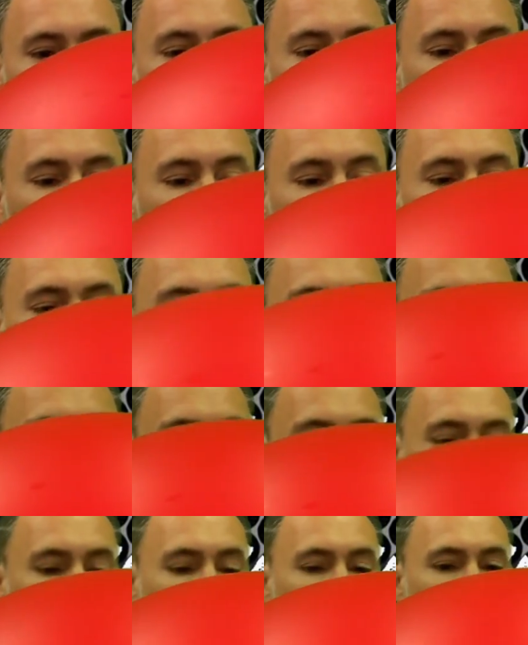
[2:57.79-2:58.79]
So that's the
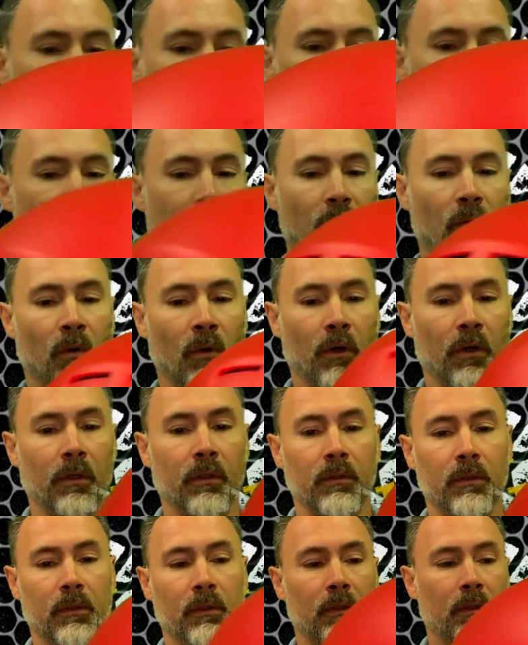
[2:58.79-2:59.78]
Cookie G4.
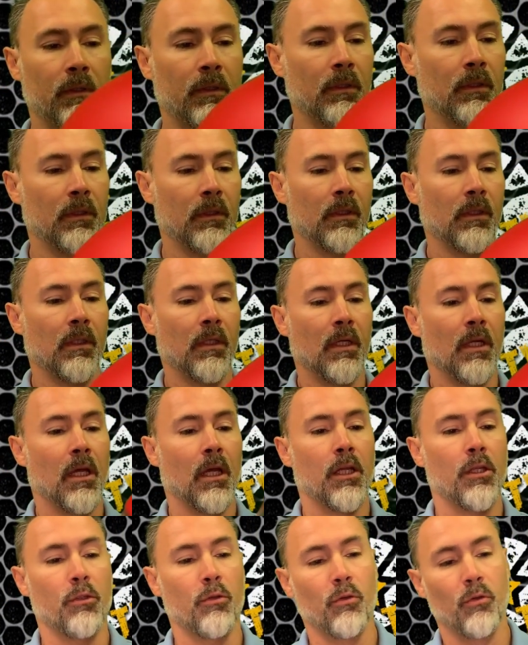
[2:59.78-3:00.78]

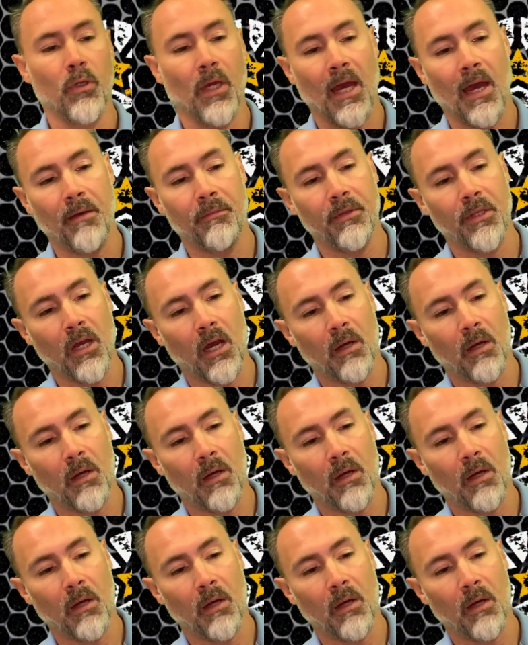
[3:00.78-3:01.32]
You have the